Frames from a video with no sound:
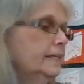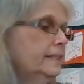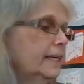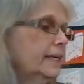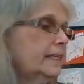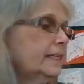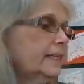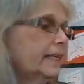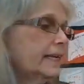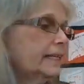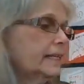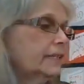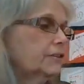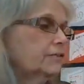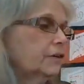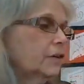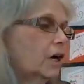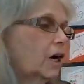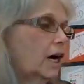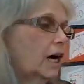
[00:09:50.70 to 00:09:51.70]

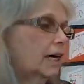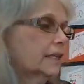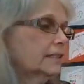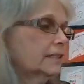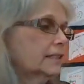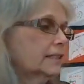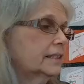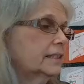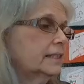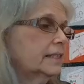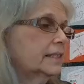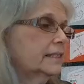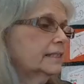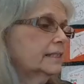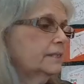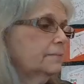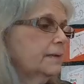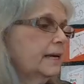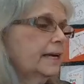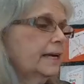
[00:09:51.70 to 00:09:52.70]
Dedicated for Austin
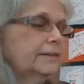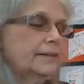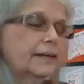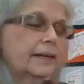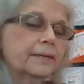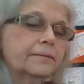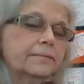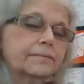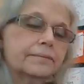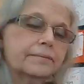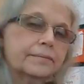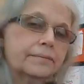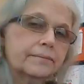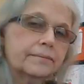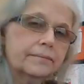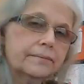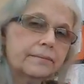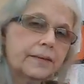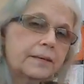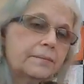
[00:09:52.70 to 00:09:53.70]
and Samantha.
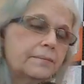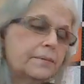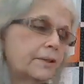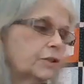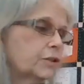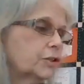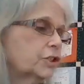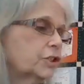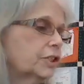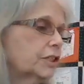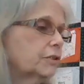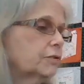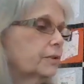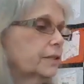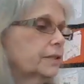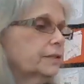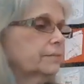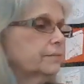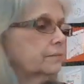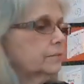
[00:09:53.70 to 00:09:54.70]
Might be her
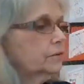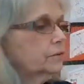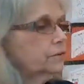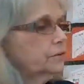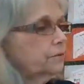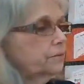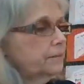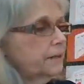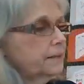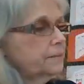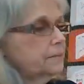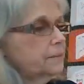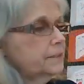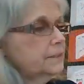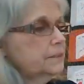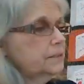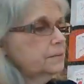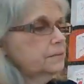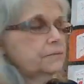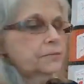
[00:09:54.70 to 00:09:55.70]
children, or it might be
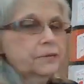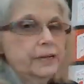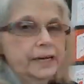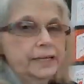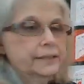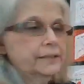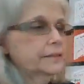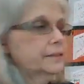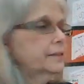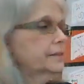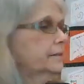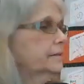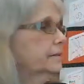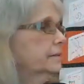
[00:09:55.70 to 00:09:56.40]
some friends.